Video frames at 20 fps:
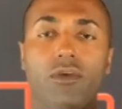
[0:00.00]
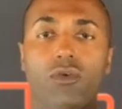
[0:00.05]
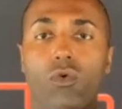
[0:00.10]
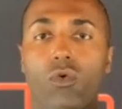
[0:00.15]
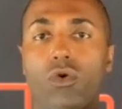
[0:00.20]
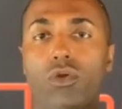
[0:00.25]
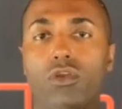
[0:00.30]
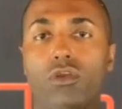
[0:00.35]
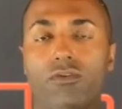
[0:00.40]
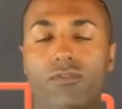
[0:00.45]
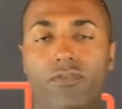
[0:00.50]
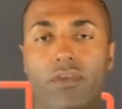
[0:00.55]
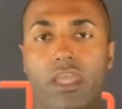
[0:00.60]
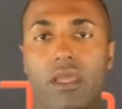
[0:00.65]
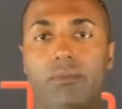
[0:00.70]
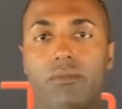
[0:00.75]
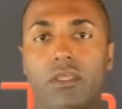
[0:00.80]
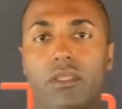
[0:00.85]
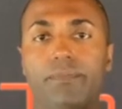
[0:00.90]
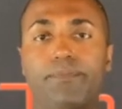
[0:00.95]
or your
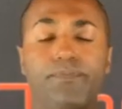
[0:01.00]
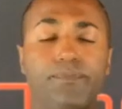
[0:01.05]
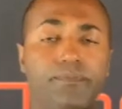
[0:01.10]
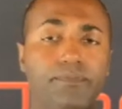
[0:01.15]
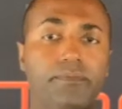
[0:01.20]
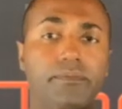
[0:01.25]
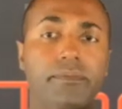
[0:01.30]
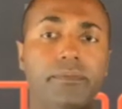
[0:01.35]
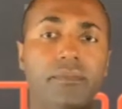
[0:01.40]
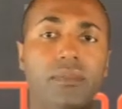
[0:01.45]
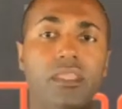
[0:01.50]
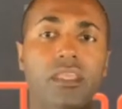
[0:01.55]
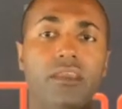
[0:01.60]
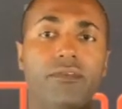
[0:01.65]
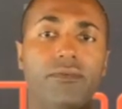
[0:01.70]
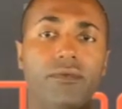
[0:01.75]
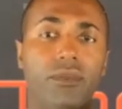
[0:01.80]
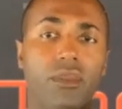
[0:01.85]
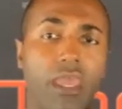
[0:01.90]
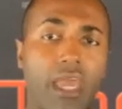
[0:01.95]
family.
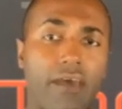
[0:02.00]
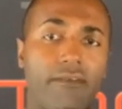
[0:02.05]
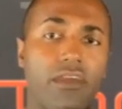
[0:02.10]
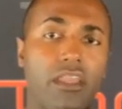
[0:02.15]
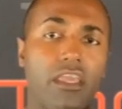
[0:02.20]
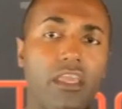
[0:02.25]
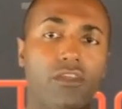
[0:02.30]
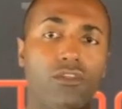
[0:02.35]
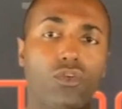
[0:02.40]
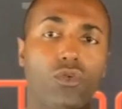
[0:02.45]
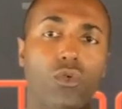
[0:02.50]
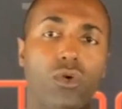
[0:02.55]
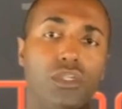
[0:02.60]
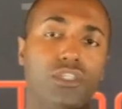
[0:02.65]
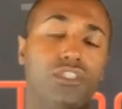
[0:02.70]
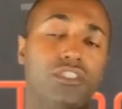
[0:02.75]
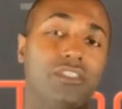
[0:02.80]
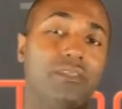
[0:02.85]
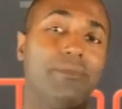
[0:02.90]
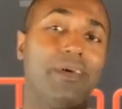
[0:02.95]
you have any other
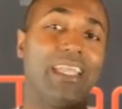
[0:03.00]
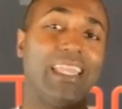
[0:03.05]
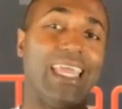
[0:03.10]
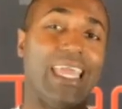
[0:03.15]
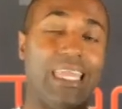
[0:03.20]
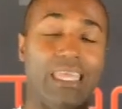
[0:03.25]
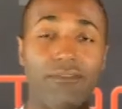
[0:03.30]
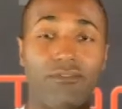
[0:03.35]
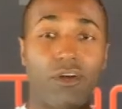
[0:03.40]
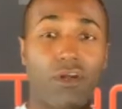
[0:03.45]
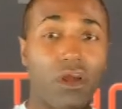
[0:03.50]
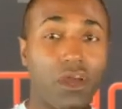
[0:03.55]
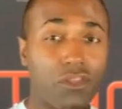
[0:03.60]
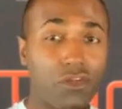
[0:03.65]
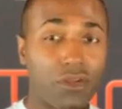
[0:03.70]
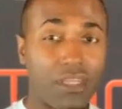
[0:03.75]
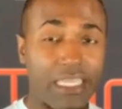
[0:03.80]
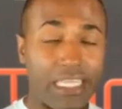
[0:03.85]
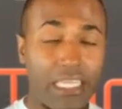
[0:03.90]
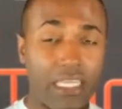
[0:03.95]
questions about any of our
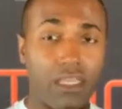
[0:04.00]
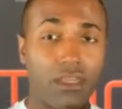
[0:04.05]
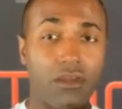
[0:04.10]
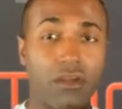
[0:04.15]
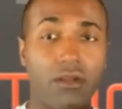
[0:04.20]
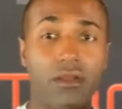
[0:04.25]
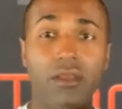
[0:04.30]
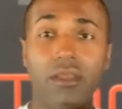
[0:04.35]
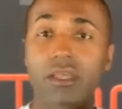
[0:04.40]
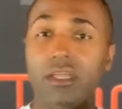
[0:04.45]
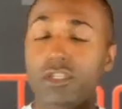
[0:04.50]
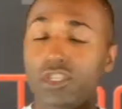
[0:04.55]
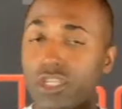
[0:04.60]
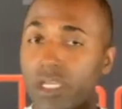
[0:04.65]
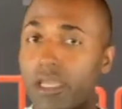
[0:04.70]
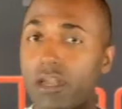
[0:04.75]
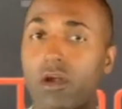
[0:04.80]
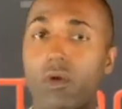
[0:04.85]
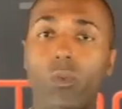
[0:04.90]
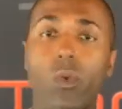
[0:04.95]
other gear,
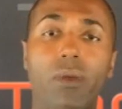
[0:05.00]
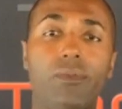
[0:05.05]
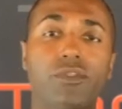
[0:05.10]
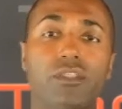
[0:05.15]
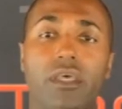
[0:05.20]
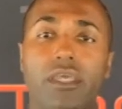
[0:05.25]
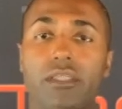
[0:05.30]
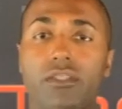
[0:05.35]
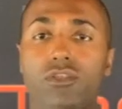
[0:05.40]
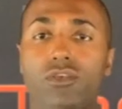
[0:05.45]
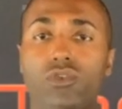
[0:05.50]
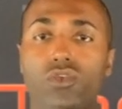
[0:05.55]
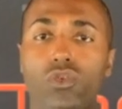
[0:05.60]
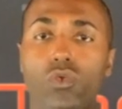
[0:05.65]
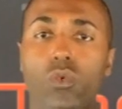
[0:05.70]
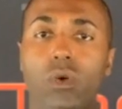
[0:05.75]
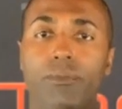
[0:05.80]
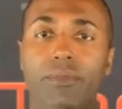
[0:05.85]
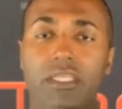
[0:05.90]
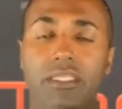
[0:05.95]
check out our website,
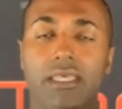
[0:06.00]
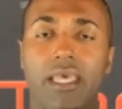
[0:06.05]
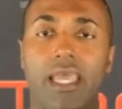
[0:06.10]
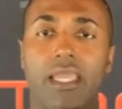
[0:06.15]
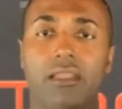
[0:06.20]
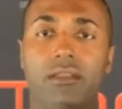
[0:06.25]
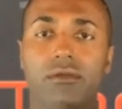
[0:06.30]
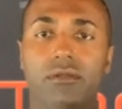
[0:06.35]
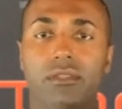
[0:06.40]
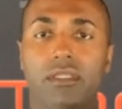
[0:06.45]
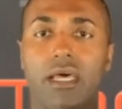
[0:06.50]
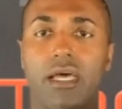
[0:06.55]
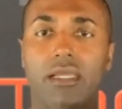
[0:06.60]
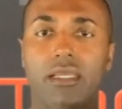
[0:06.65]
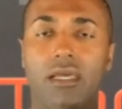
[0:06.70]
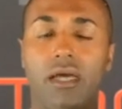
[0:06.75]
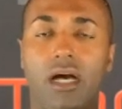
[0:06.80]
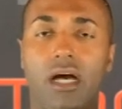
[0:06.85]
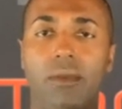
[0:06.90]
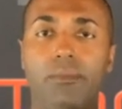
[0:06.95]

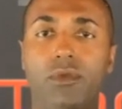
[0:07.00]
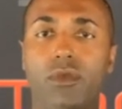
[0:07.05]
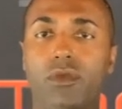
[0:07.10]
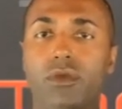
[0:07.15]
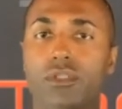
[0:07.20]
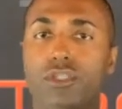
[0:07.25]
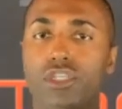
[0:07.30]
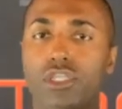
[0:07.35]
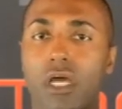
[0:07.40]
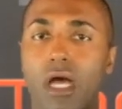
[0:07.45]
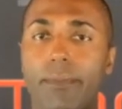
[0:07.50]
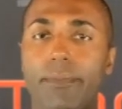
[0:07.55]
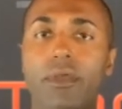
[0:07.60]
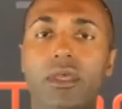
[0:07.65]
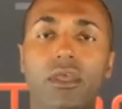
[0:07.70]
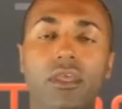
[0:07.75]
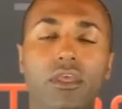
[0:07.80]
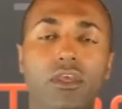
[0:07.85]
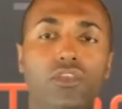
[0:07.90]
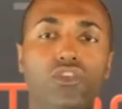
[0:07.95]
221btactical.com. You could
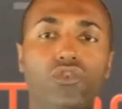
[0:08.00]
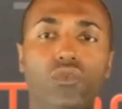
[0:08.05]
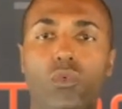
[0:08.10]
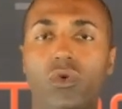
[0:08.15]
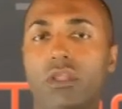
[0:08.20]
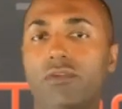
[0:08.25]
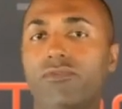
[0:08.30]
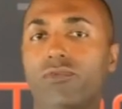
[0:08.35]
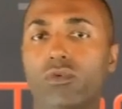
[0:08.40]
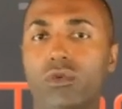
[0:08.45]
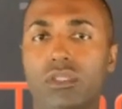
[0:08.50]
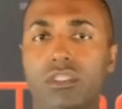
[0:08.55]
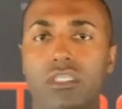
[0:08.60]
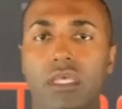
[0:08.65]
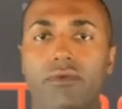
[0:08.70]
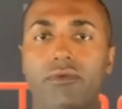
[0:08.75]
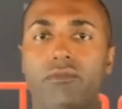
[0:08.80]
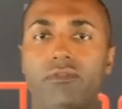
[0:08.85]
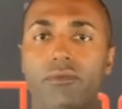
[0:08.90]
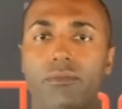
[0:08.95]
shop 24
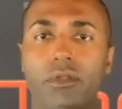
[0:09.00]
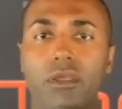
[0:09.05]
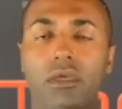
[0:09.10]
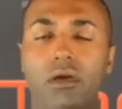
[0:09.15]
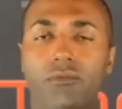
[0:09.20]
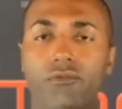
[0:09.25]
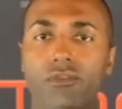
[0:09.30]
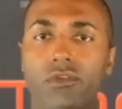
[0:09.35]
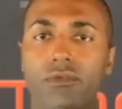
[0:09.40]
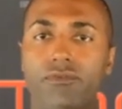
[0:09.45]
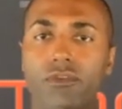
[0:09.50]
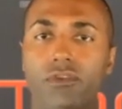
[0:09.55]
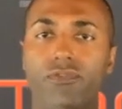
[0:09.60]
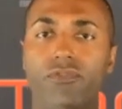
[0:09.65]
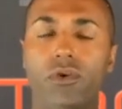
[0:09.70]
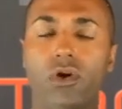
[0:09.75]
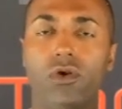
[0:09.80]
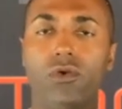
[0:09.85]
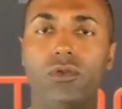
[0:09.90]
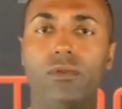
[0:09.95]
7 from the comfort of your
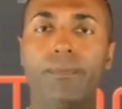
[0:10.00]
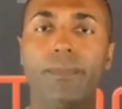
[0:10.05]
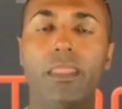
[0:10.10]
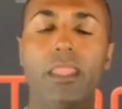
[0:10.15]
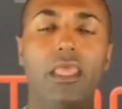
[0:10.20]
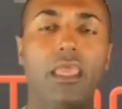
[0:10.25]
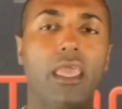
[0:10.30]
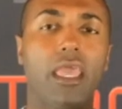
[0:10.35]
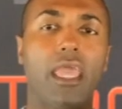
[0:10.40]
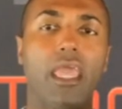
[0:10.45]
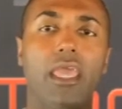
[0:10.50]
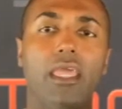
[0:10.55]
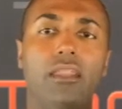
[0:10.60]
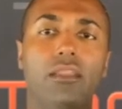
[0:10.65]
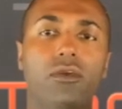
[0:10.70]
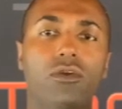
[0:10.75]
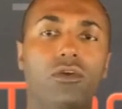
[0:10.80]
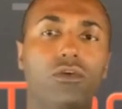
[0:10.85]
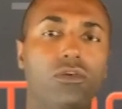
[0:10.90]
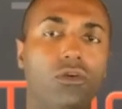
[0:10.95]
phone
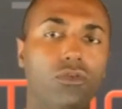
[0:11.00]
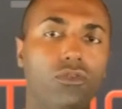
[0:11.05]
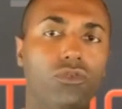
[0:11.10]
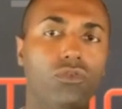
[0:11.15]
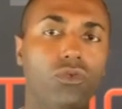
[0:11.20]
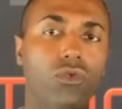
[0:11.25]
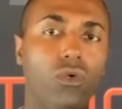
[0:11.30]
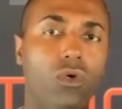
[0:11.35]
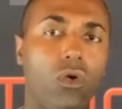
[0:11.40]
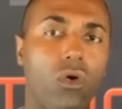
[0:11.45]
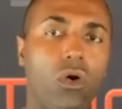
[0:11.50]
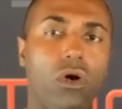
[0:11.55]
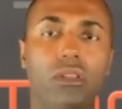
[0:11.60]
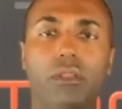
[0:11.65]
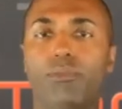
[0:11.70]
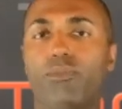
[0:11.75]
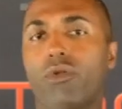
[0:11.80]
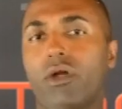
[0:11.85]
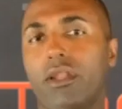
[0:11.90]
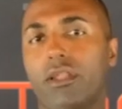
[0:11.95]
and go through all
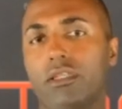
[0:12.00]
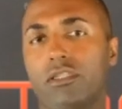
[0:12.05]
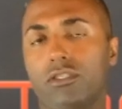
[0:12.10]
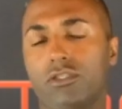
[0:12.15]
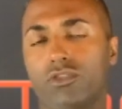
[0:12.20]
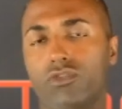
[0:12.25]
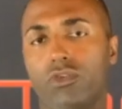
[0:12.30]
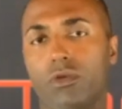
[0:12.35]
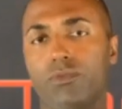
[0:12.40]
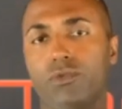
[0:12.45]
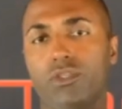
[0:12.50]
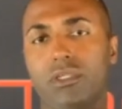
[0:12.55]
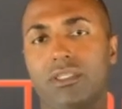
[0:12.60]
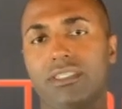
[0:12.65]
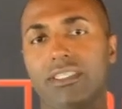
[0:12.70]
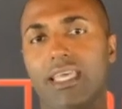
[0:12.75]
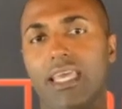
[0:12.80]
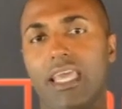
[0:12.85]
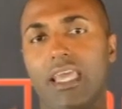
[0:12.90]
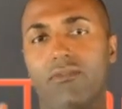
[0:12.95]
the product descriptions.